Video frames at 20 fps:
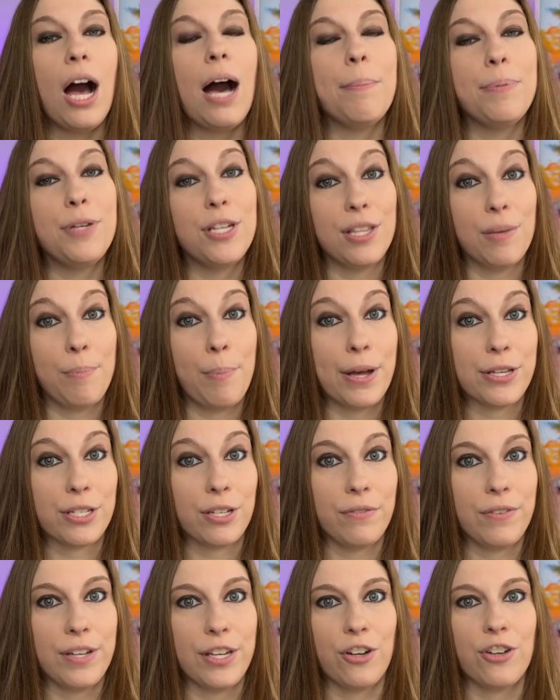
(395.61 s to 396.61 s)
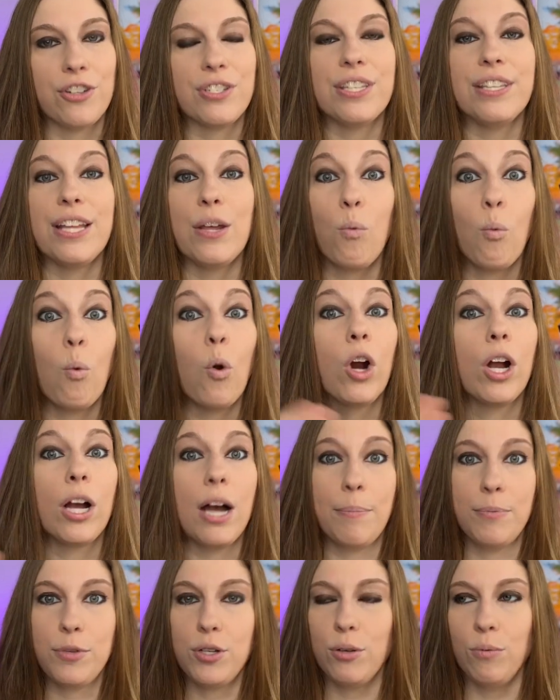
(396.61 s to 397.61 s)
up to the puzzle feeders and then work
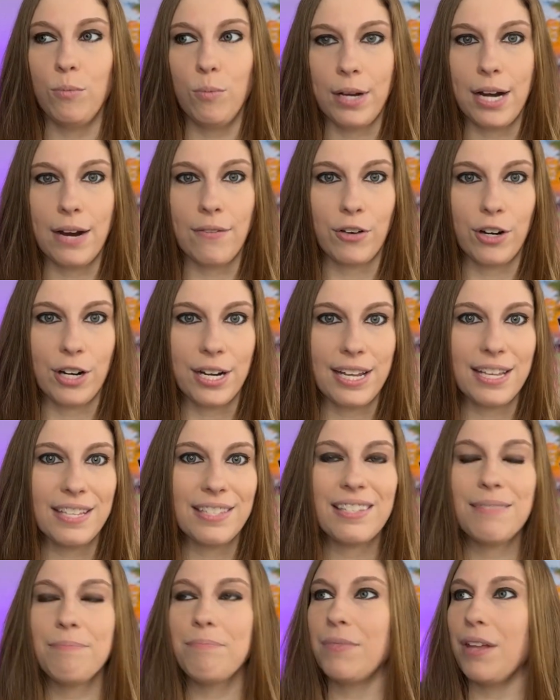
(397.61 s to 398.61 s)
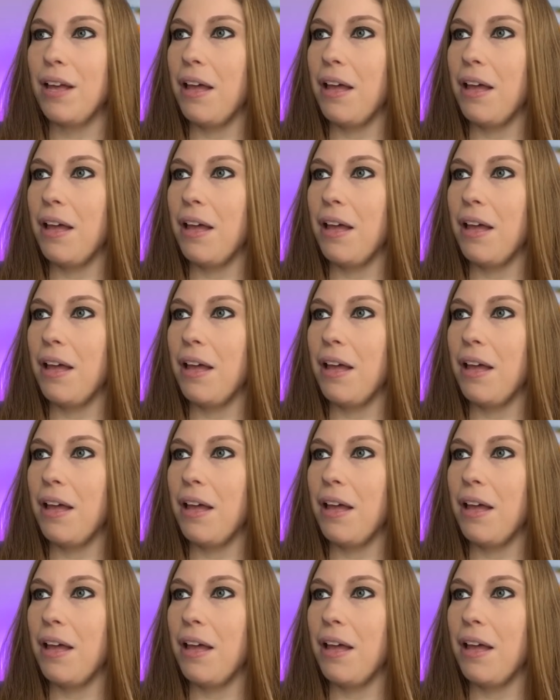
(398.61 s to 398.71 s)
up to whatever it is.